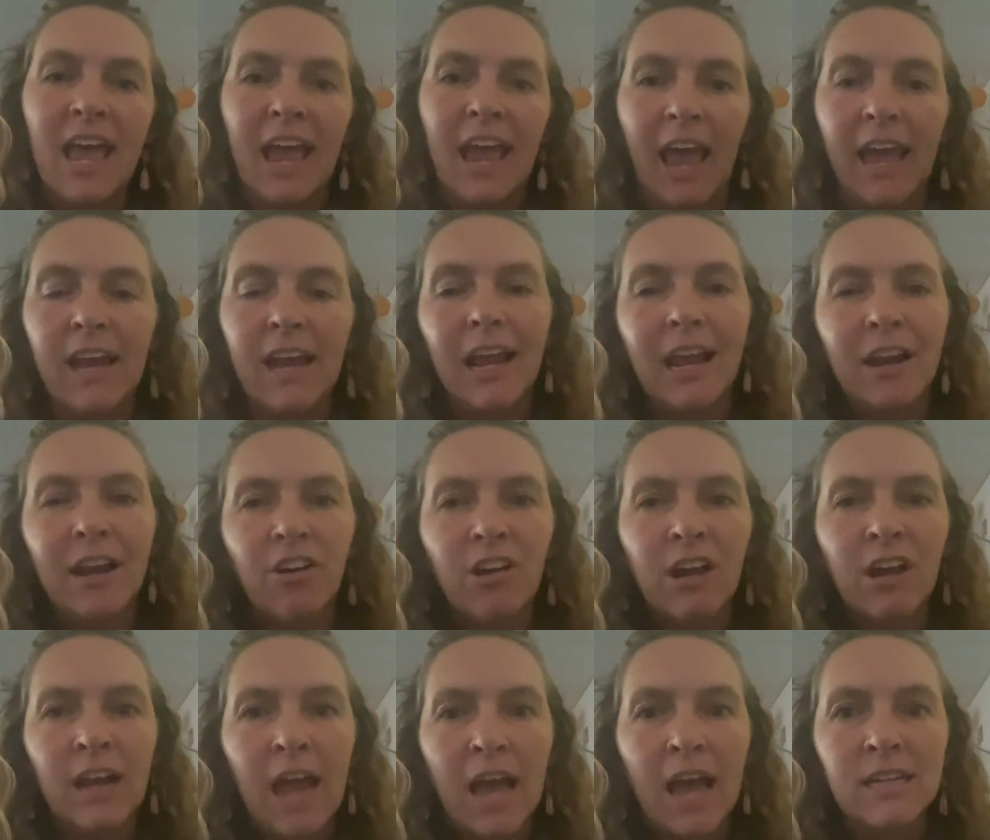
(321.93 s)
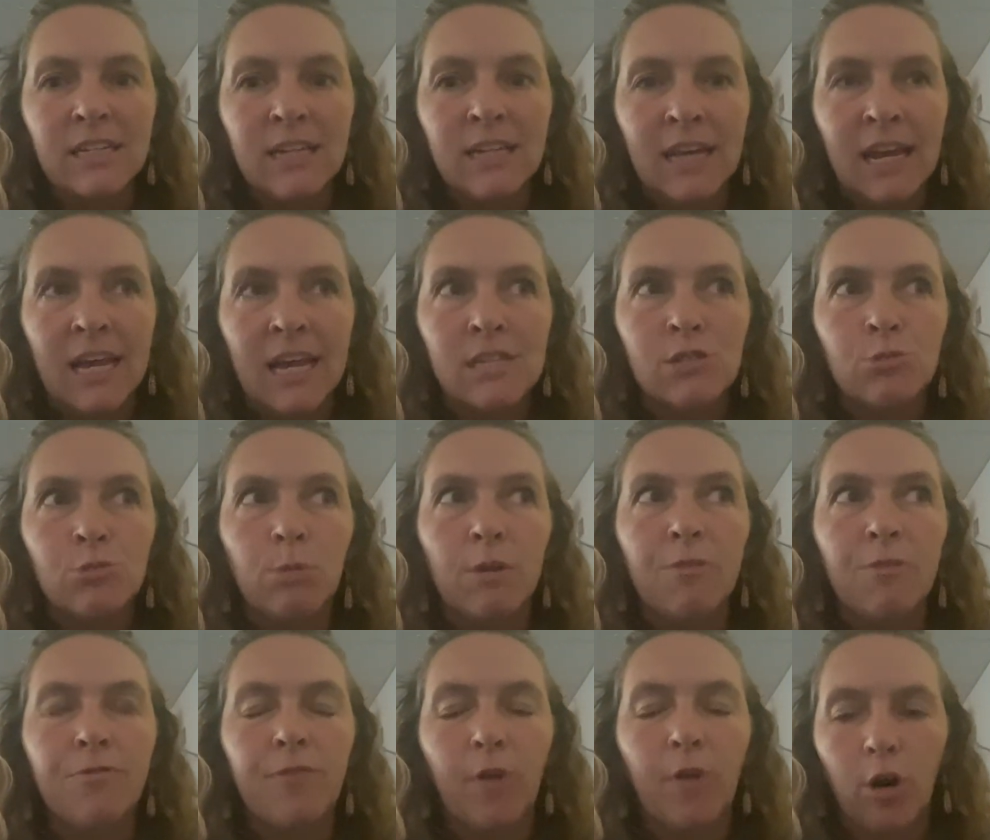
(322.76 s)
And interconnectedness
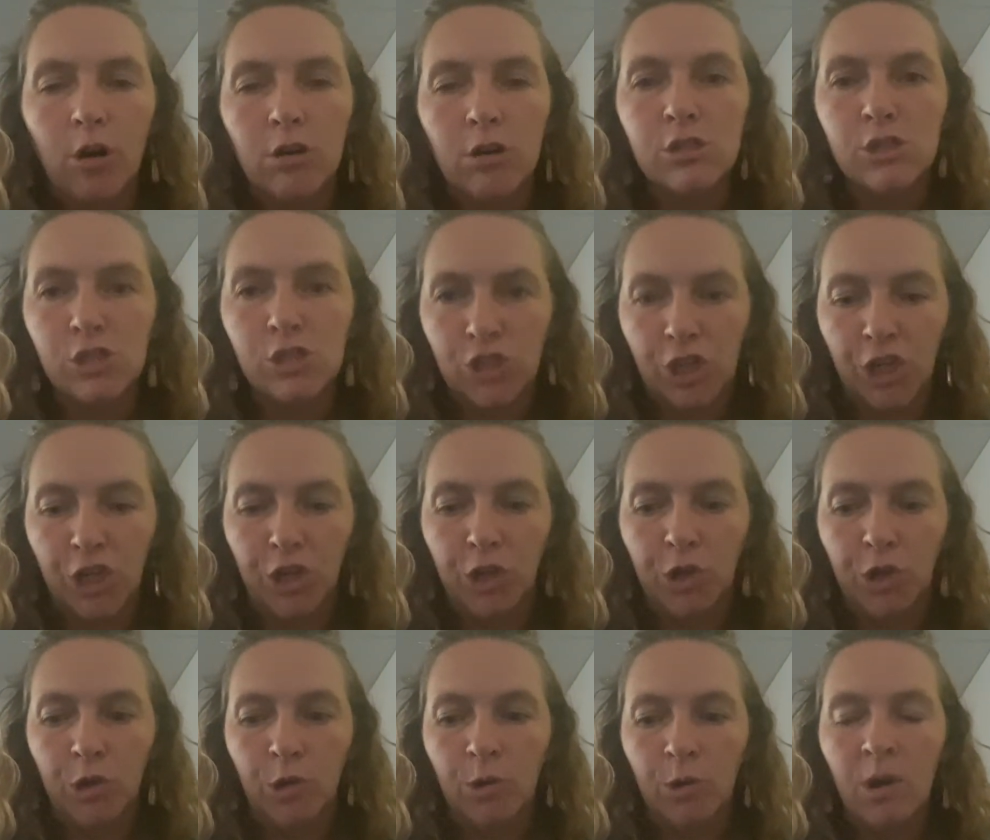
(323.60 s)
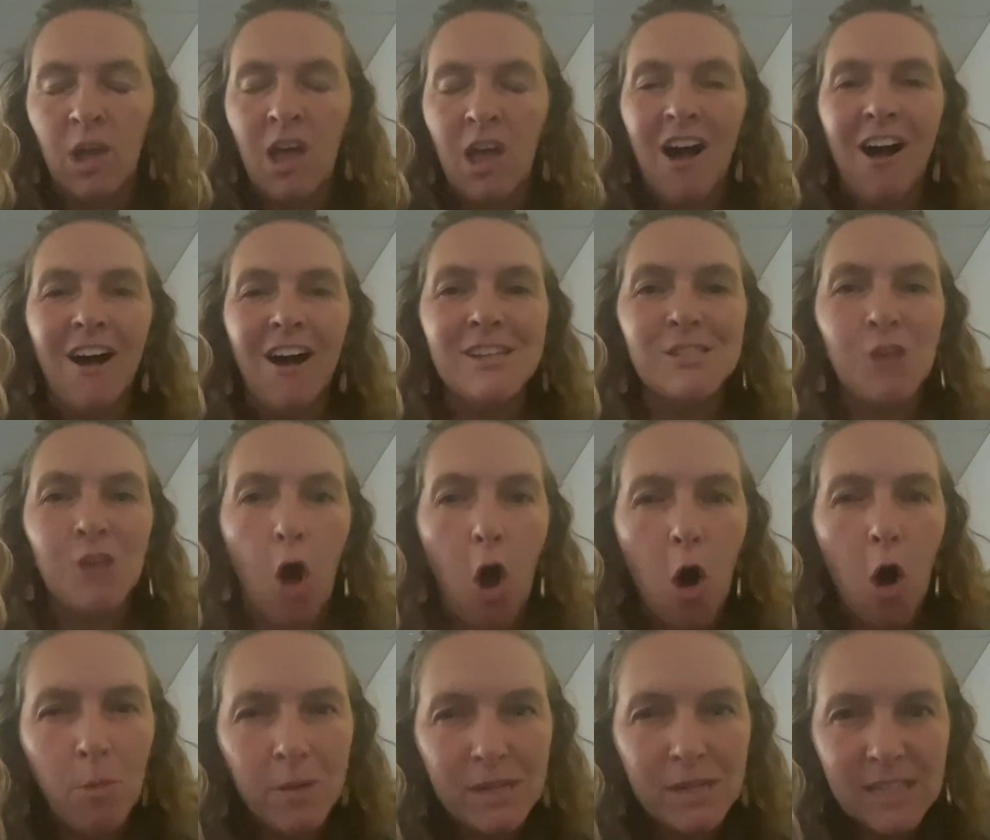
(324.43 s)
refers to us
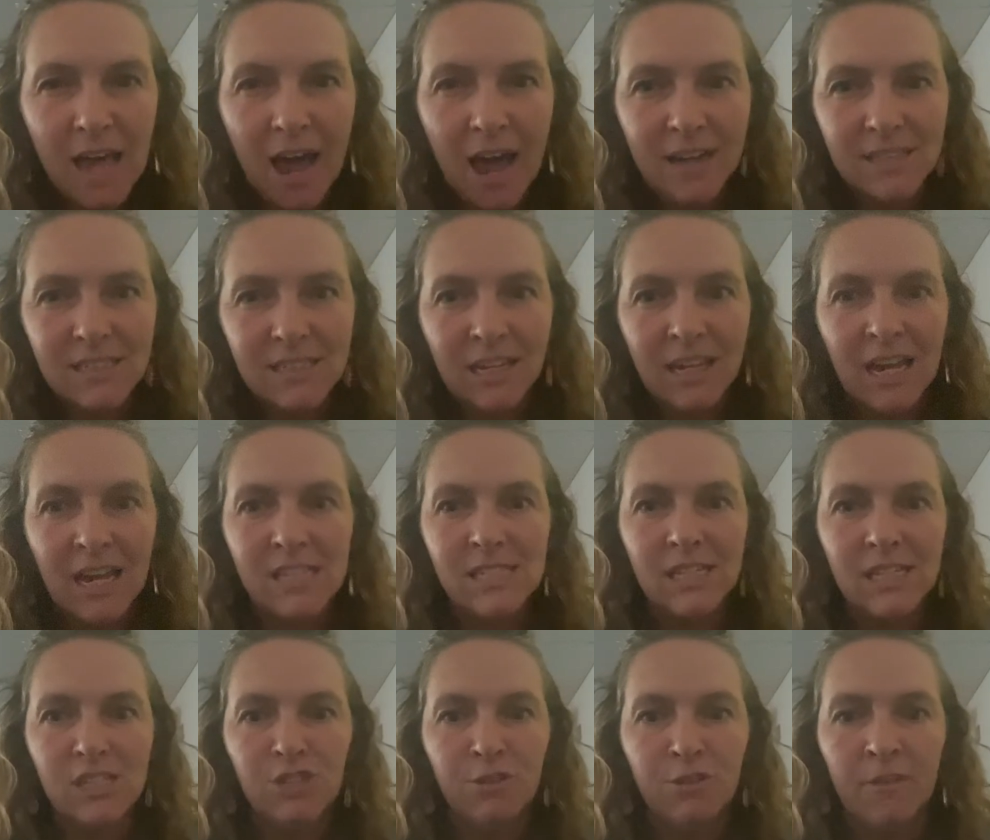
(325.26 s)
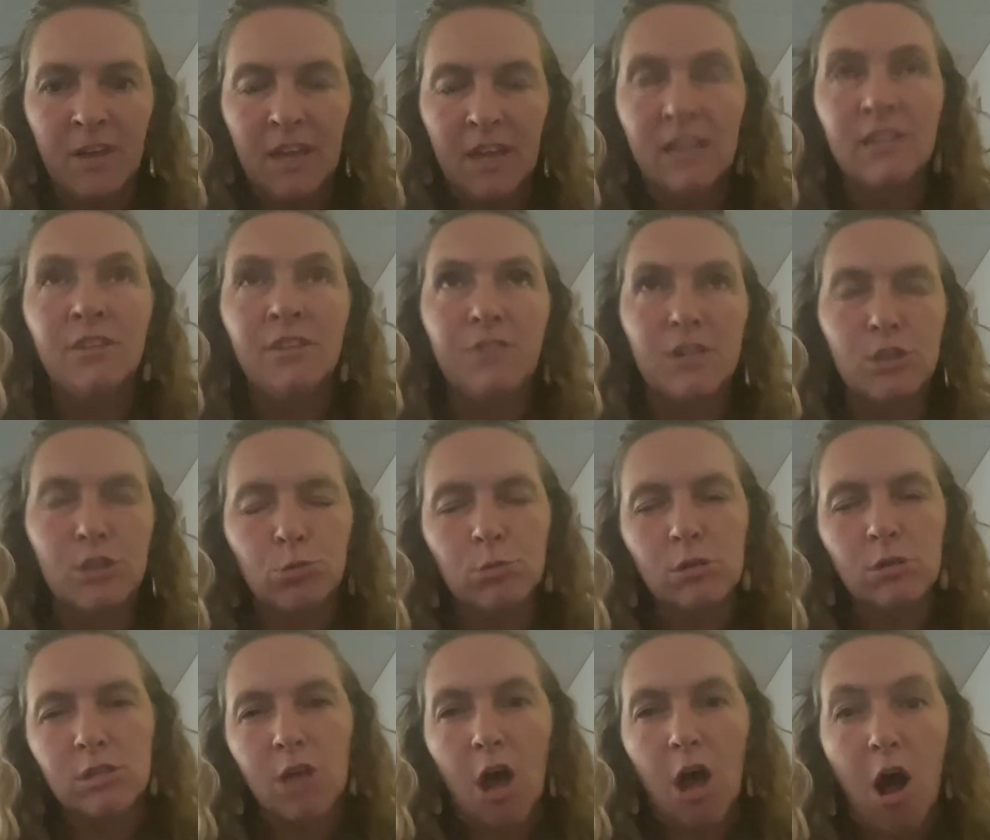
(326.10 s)
always acting as individuals,